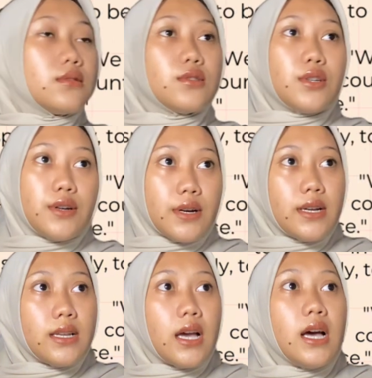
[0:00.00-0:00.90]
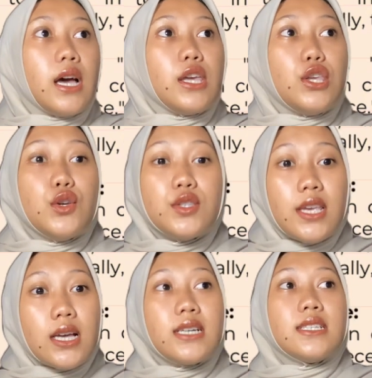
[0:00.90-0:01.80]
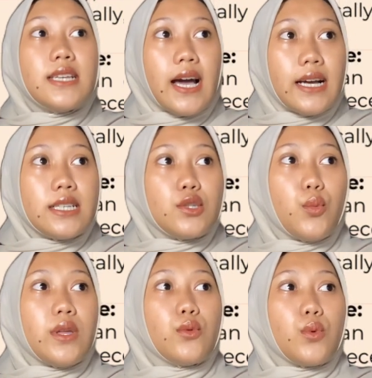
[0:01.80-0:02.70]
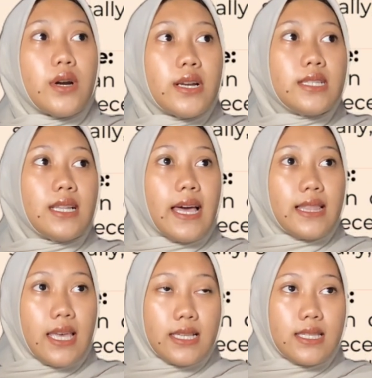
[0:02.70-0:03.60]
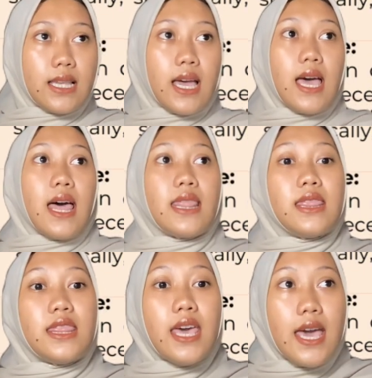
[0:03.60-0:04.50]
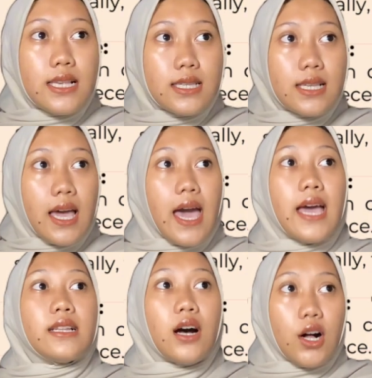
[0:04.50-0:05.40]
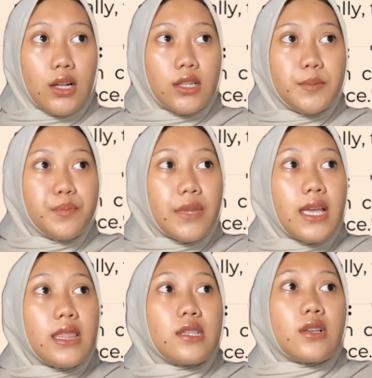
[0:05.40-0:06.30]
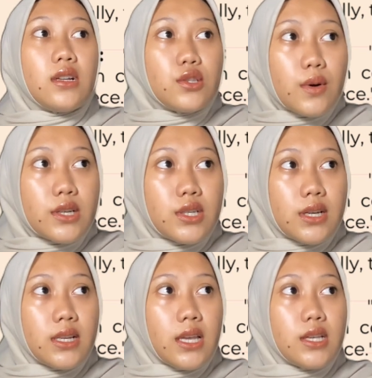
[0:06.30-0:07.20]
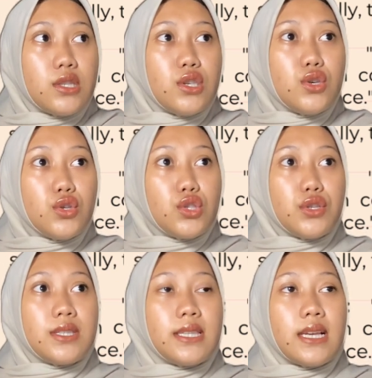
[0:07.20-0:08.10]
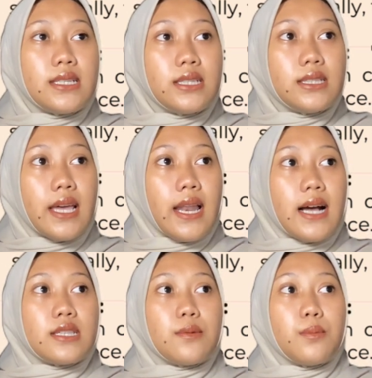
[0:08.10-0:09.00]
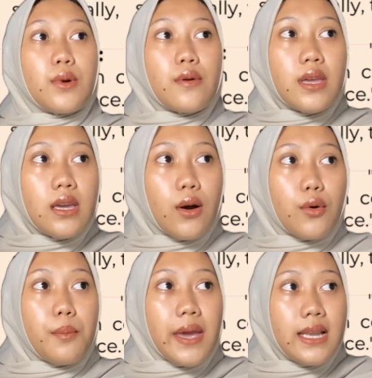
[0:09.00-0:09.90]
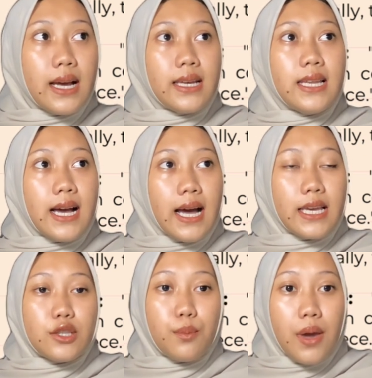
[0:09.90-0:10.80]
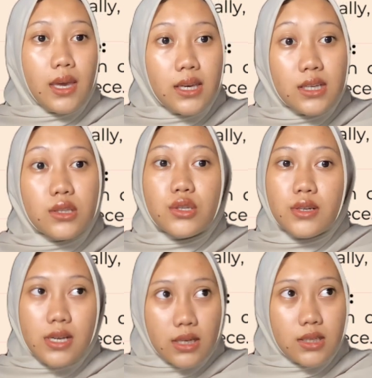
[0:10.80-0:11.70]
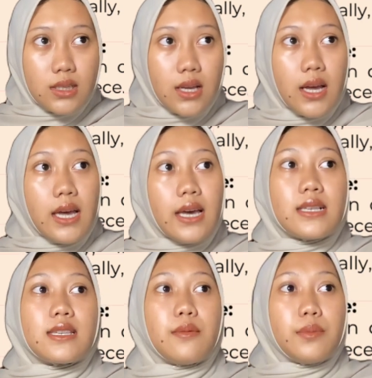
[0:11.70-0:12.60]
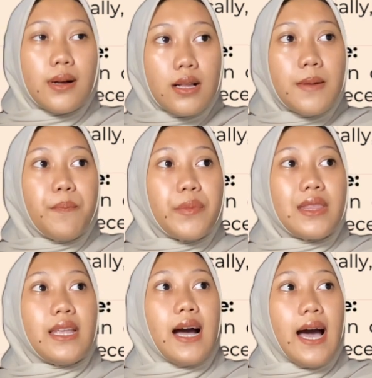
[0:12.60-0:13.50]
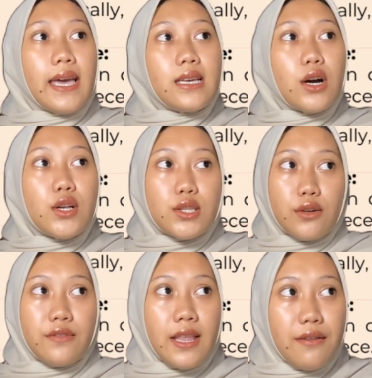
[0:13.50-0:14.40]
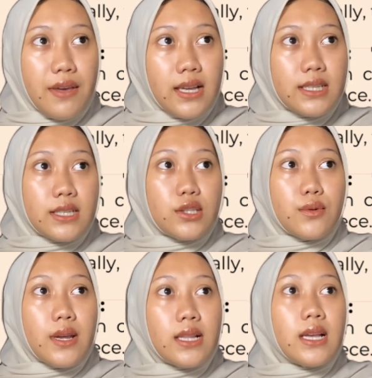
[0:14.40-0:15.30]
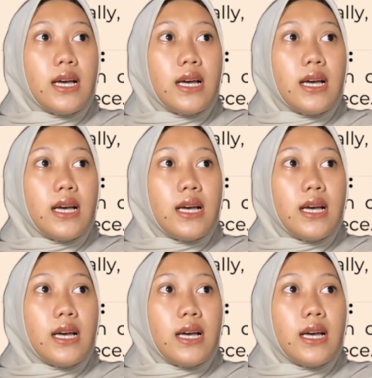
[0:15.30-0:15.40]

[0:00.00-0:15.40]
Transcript: third, using a dash with words like this and all. This construction is used to signal that a summary or main idea is being introduced. Example, the high cost of living, the threat